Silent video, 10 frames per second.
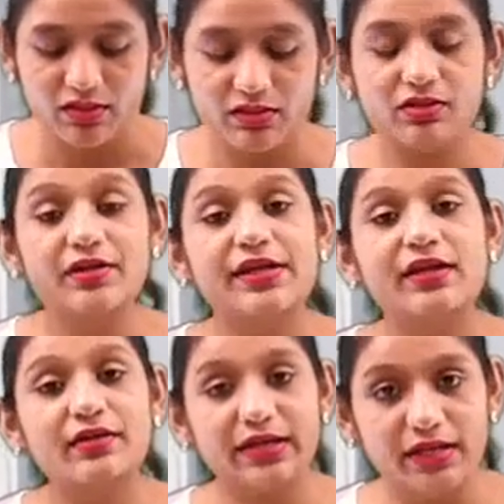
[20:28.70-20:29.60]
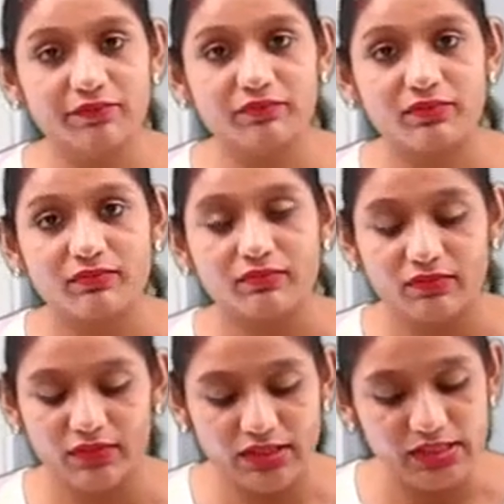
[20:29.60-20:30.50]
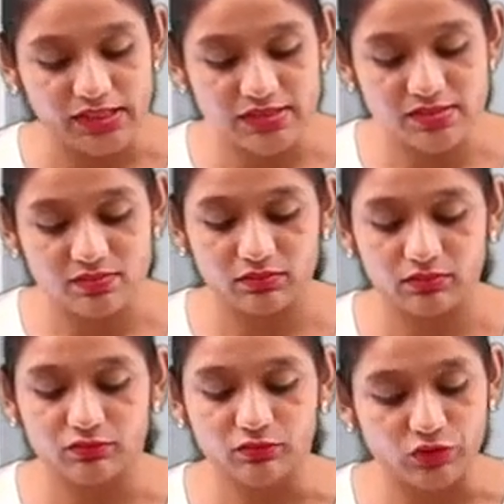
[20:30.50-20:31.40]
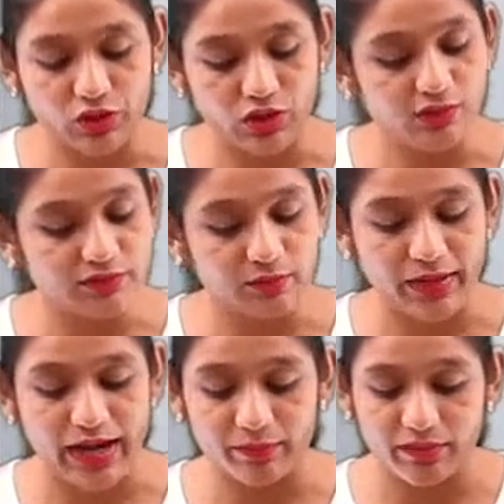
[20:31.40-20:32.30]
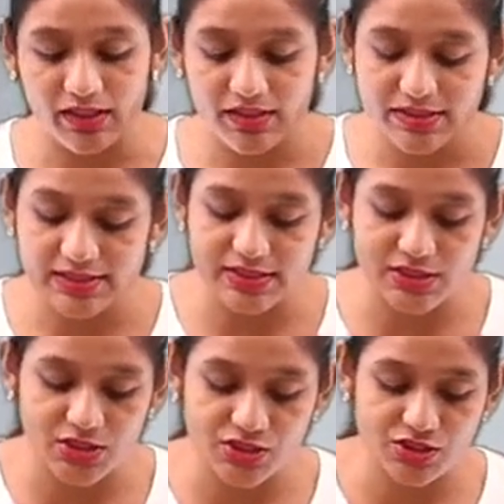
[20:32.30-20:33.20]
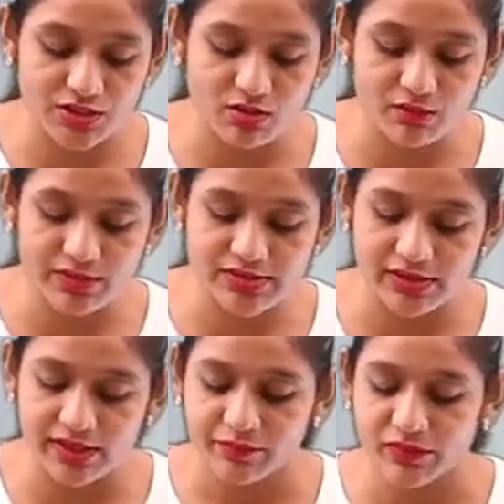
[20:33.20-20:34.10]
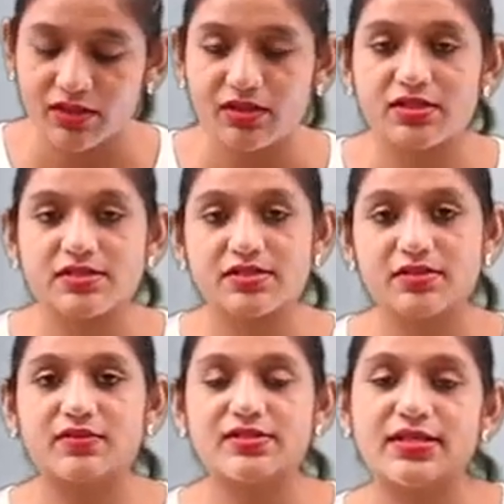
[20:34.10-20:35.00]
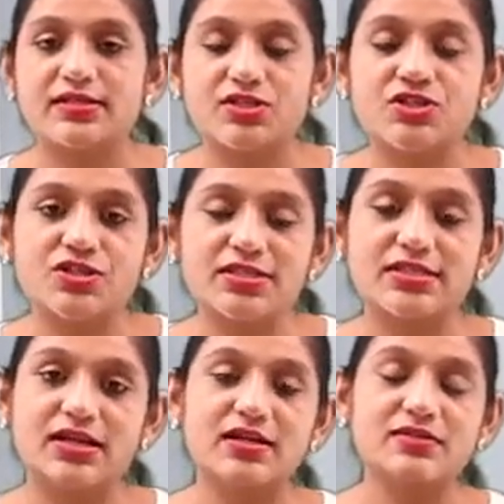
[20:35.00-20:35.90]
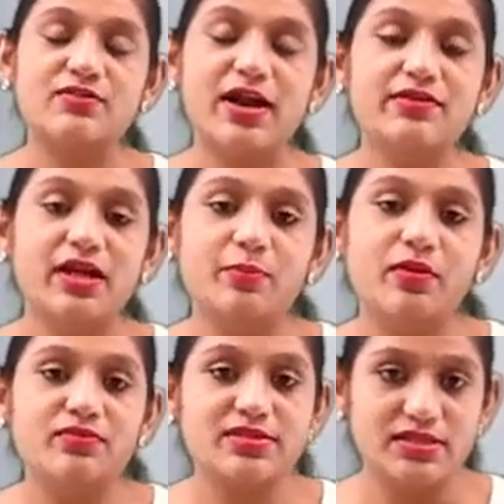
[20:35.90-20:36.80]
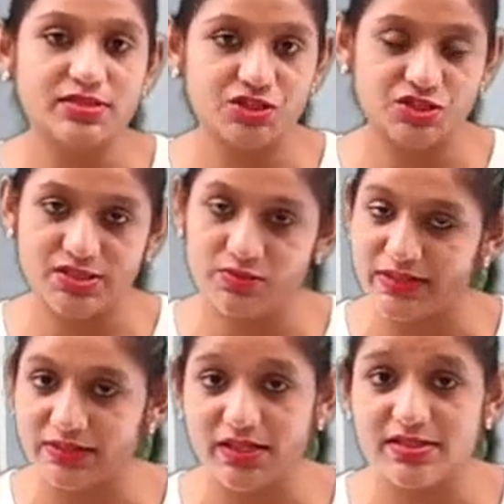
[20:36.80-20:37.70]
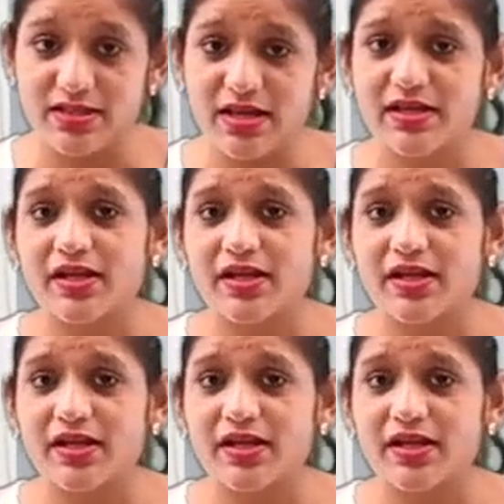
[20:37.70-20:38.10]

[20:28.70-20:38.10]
So hearing is one of the primary sensation. Obviously, this is our sensations. There are 5 type of the sensations factor is there,